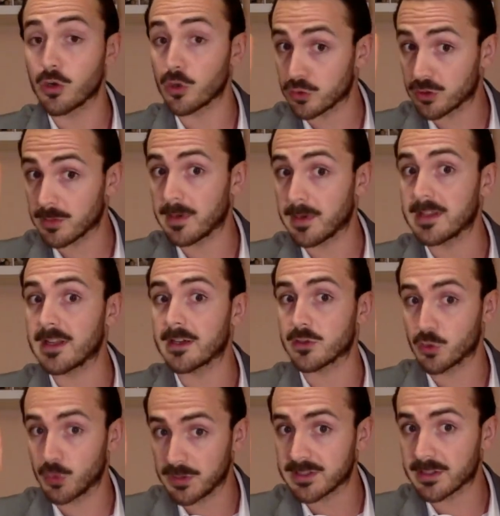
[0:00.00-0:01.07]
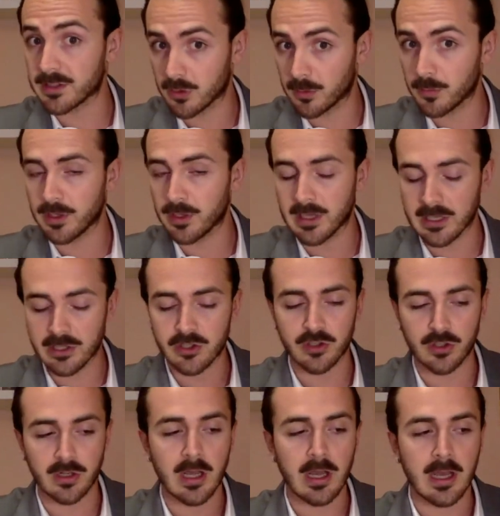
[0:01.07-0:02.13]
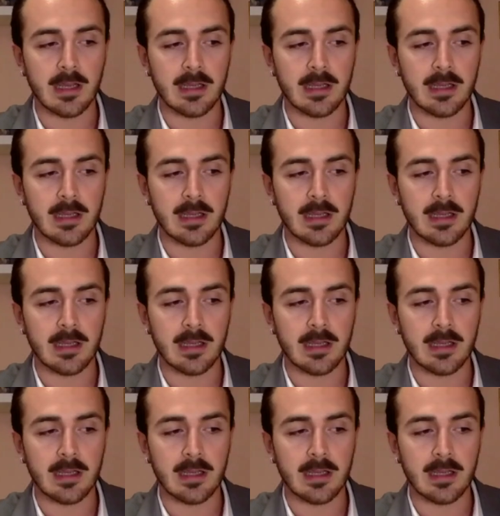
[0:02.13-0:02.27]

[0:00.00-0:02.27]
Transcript: notably their Twitter communication,